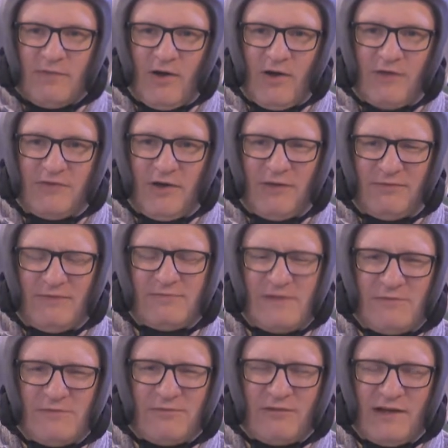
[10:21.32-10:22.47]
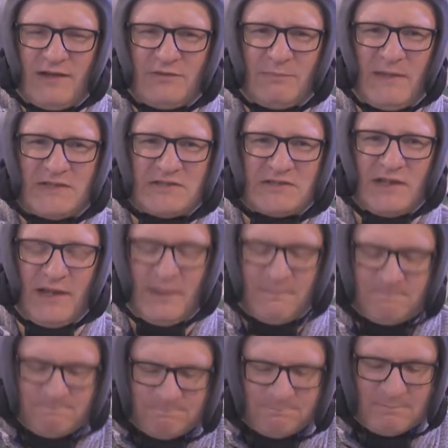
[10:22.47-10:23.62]
Isaiah 53 especially.
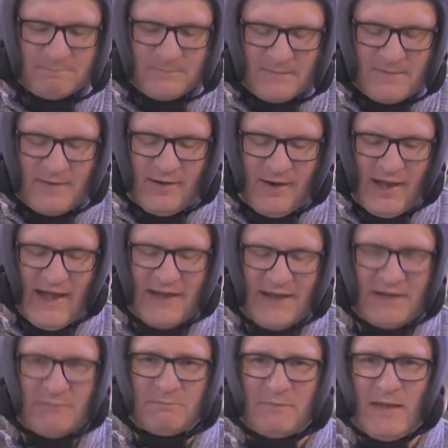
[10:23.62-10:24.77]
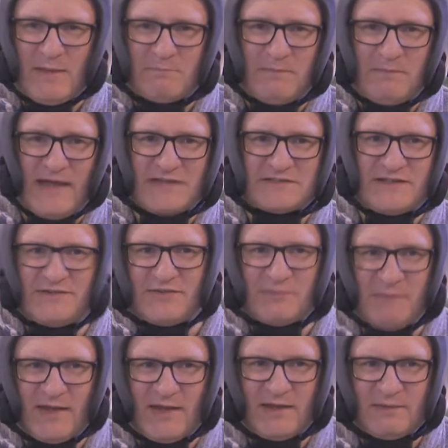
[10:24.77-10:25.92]
I had it bashed into
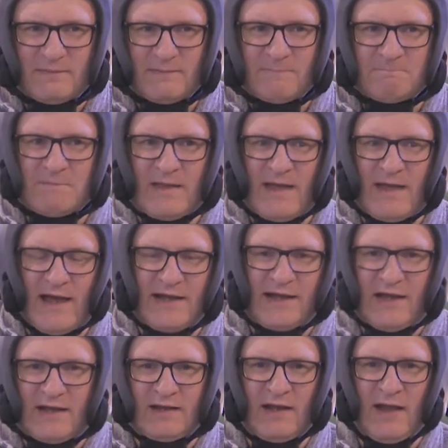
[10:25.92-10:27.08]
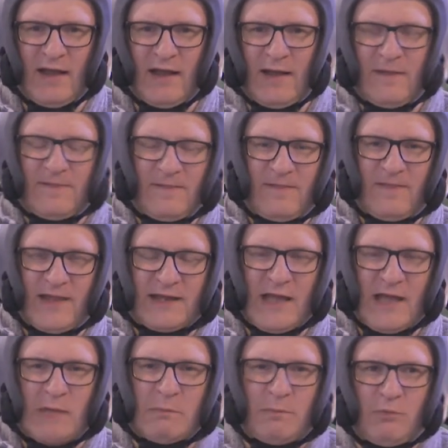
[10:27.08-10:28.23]
me. And yet, there
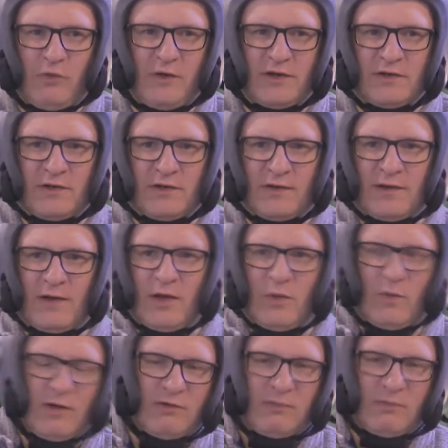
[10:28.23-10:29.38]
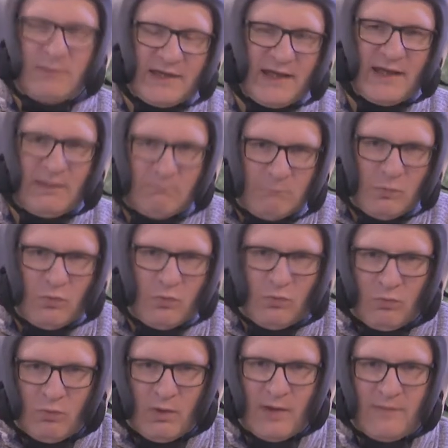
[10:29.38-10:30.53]
came a point where it became
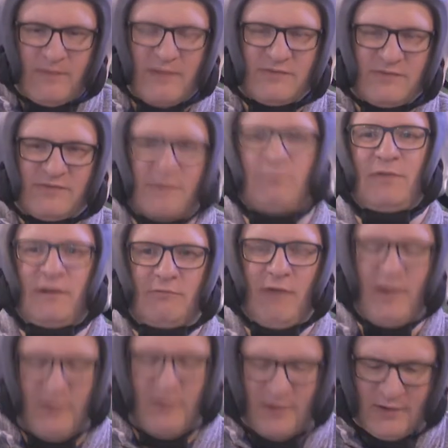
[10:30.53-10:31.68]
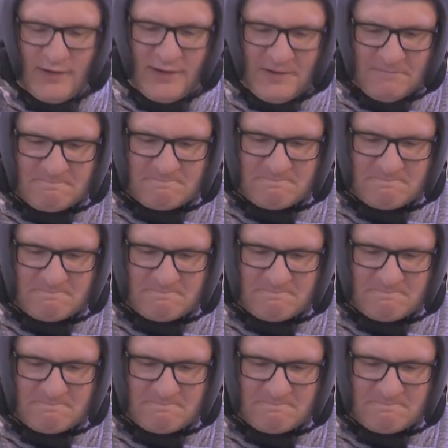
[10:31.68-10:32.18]
more than simply rote learning.